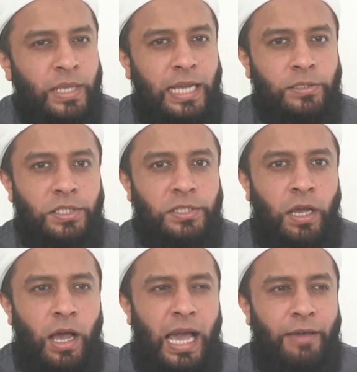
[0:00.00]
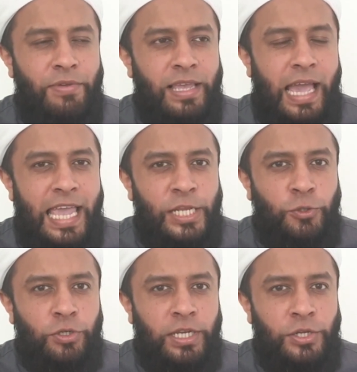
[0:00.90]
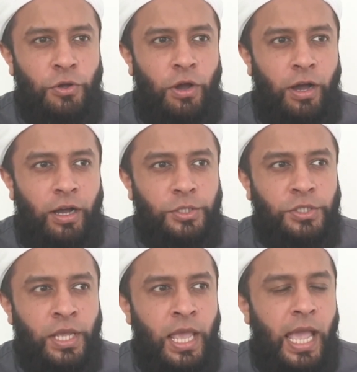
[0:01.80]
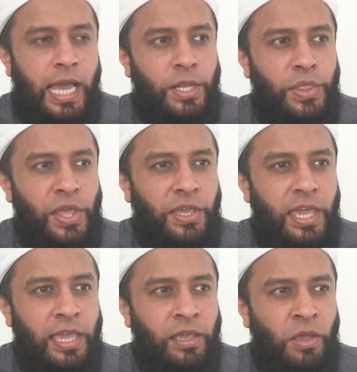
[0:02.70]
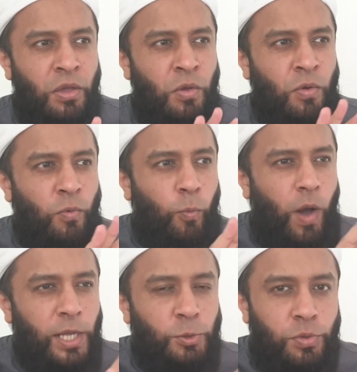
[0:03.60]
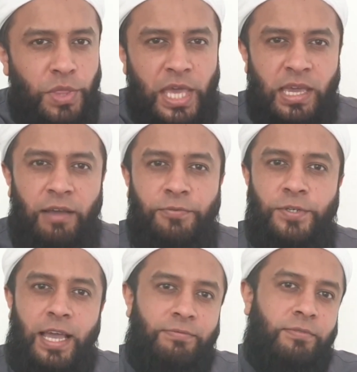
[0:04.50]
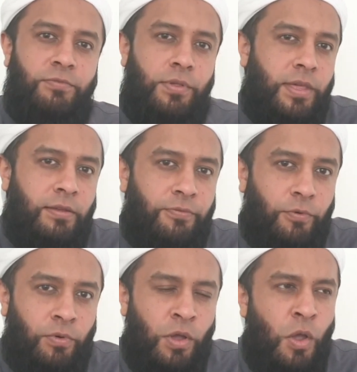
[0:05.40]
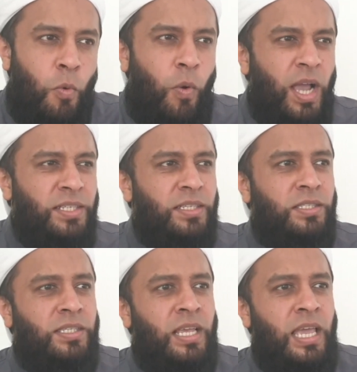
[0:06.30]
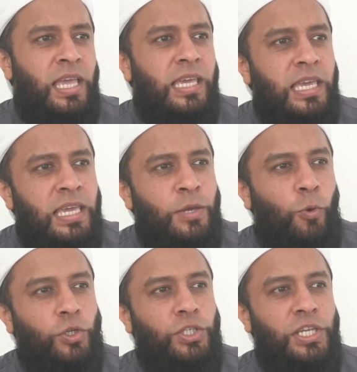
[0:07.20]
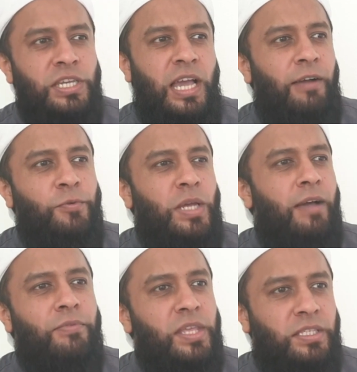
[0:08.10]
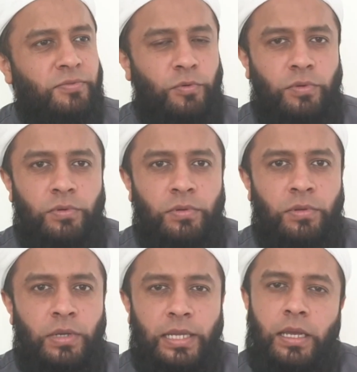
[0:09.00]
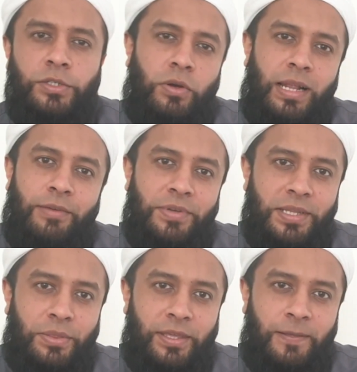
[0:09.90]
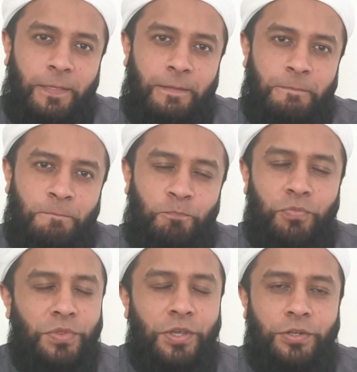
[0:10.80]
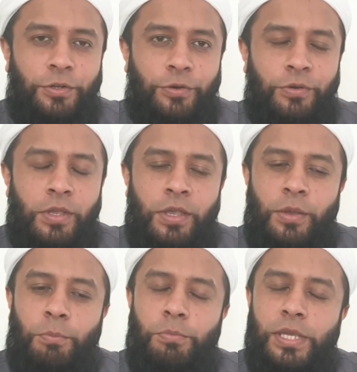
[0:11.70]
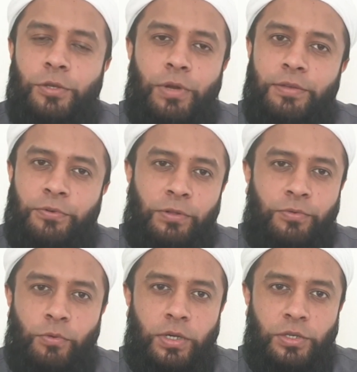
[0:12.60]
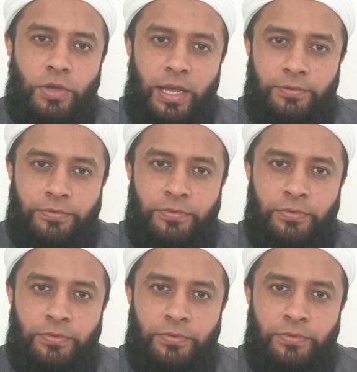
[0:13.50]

and start having hatred in your heart and thinking, why do they have to have everything for? Why does he or she have to have this for? And I don't have anything. No. Be grateful for what you have.